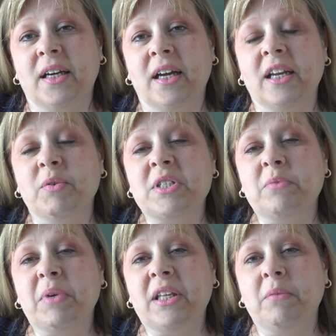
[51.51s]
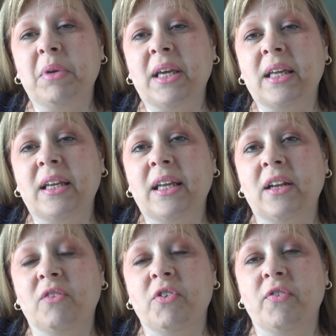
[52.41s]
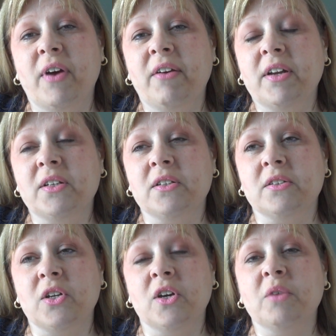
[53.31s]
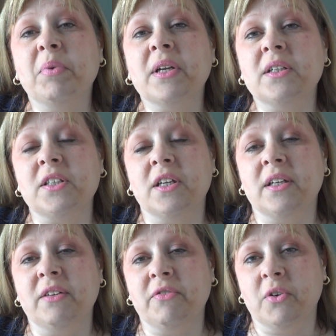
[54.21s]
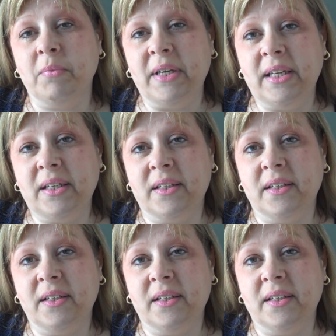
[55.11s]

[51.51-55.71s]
And it was to be the beginning of a very turbulent journey for me.